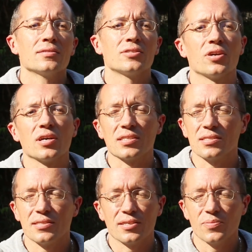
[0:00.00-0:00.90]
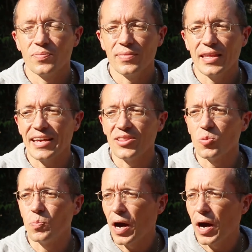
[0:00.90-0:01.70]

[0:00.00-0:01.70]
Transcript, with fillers: Trust in the